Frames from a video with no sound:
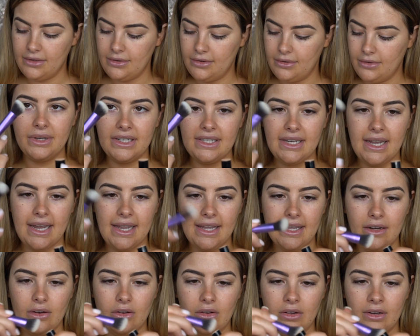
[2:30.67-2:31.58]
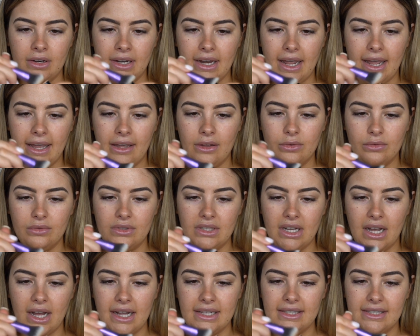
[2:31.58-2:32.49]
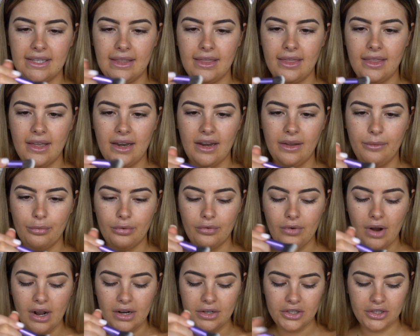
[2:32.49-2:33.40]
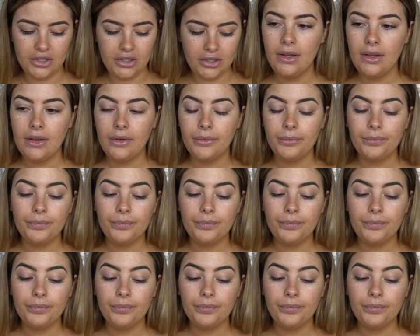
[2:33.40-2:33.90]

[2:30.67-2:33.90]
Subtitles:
I'm going to take it on an angled Tarte synthetic brush,